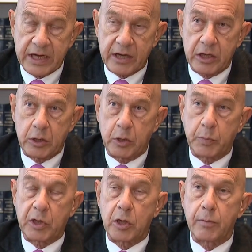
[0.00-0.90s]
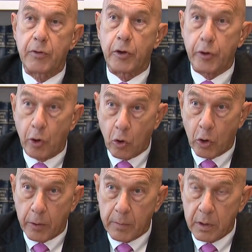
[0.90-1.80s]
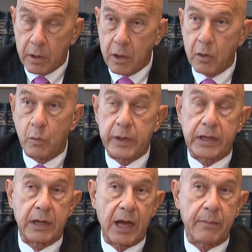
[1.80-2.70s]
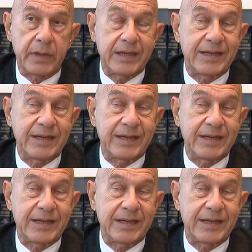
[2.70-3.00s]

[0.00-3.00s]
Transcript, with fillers: County to become the norm. We cannot be